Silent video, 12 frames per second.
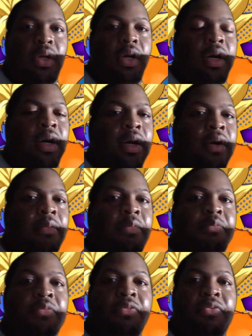um,
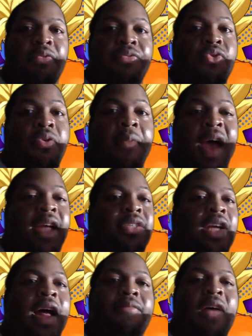for a match.
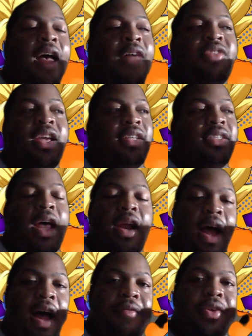I, I think it's kind of
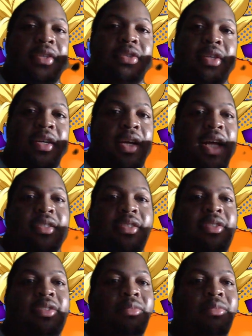obvious.
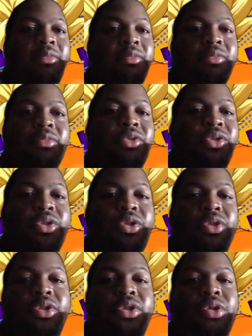It's
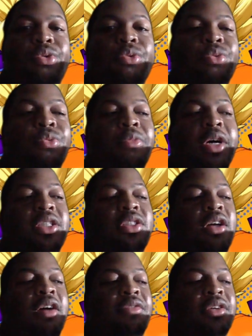too much
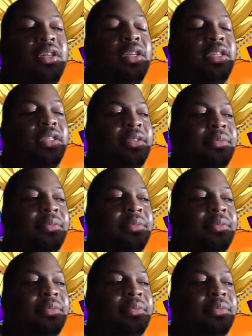of a,